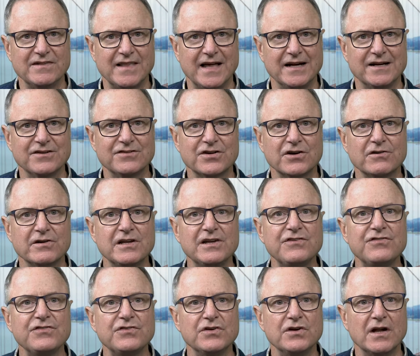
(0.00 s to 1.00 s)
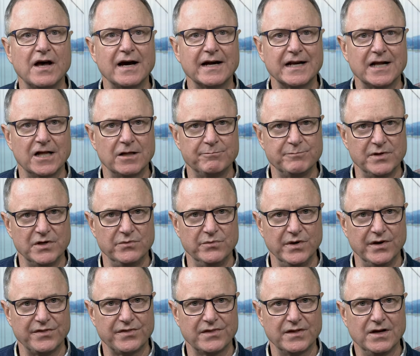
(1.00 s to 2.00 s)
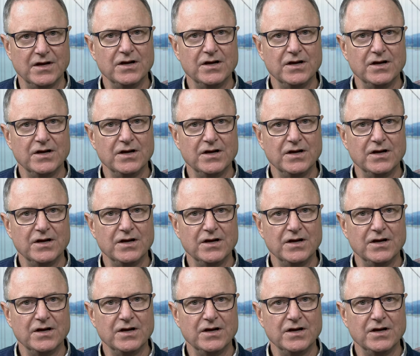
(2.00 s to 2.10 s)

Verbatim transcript: that attorneys do not help you with.